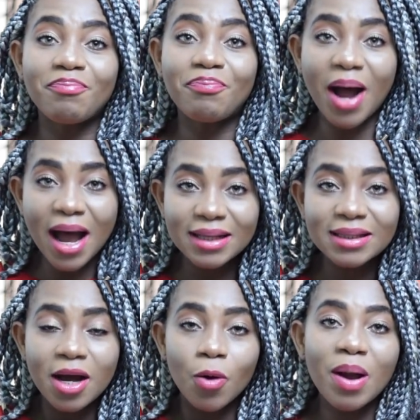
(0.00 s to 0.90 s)

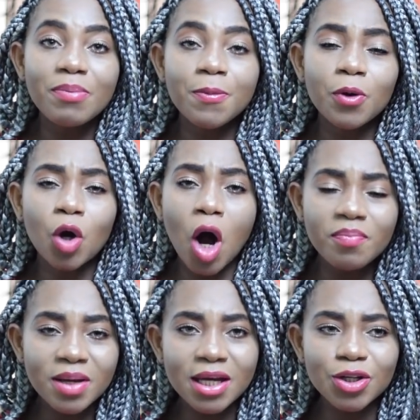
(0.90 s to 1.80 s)
But when people
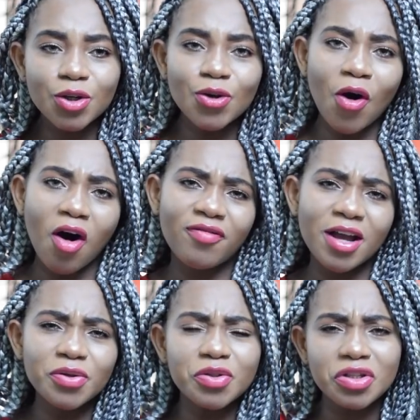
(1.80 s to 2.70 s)
come in, you know, offer
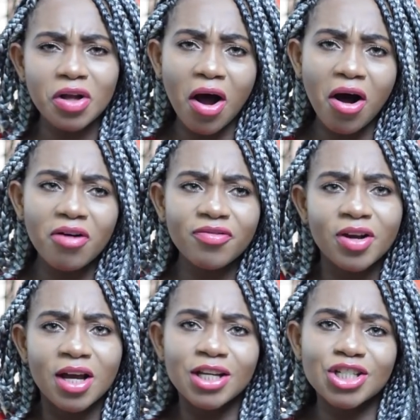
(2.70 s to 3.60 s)
you stuff,